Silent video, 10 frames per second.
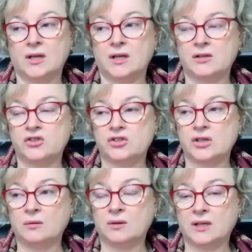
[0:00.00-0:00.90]
And
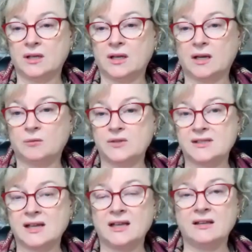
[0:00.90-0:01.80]
so I would
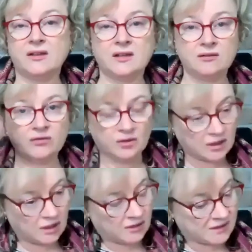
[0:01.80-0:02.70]
say that if you're
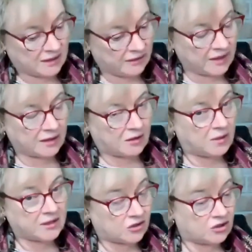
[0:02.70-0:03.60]
asking that
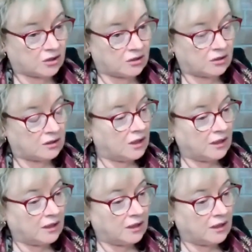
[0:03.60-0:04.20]
question,